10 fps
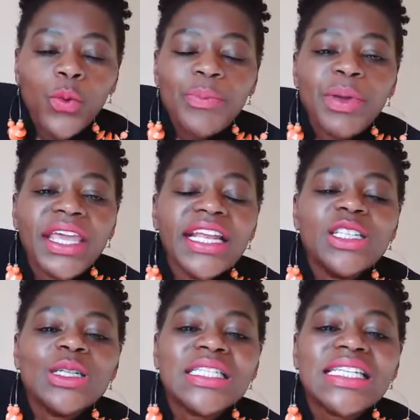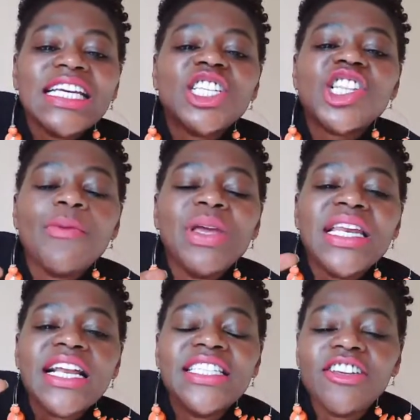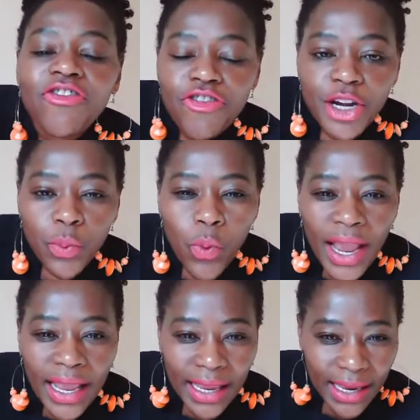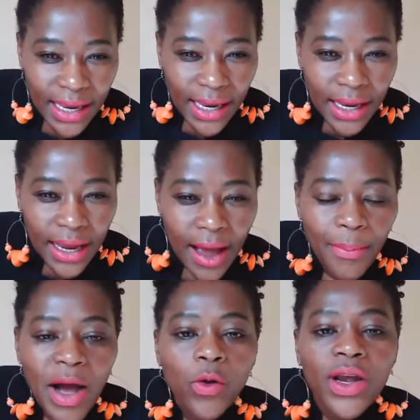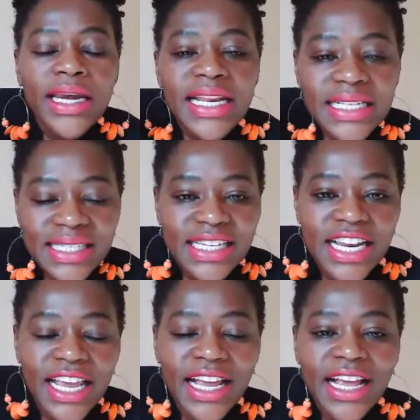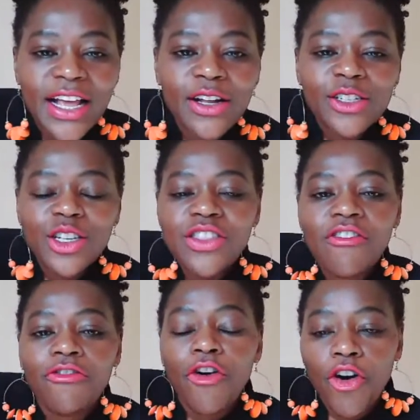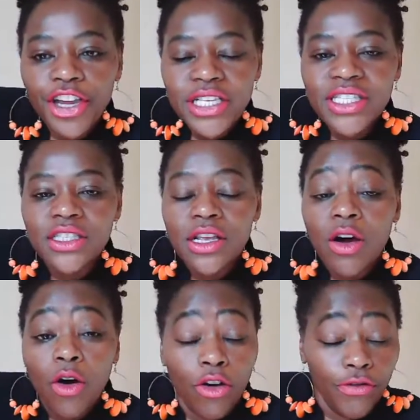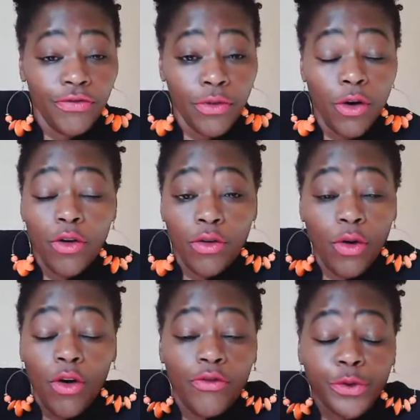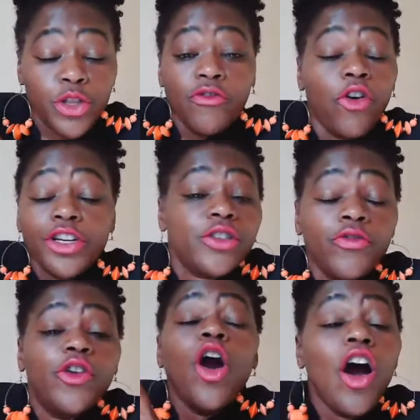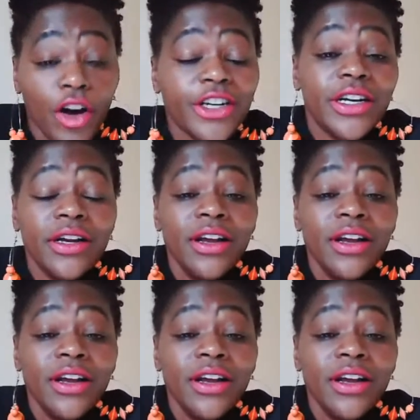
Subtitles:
we begin to teach them in a different way about listening to the voice to the voice of God.